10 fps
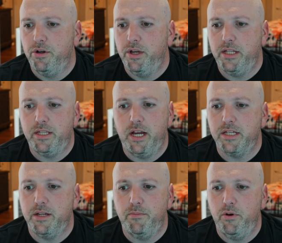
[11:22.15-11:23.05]
It
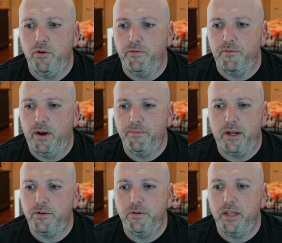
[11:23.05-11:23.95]
doesn't move. I'm not
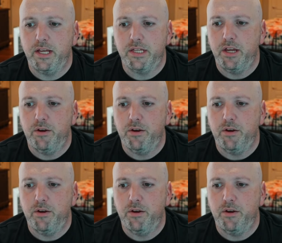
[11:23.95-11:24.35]
doing anything secret.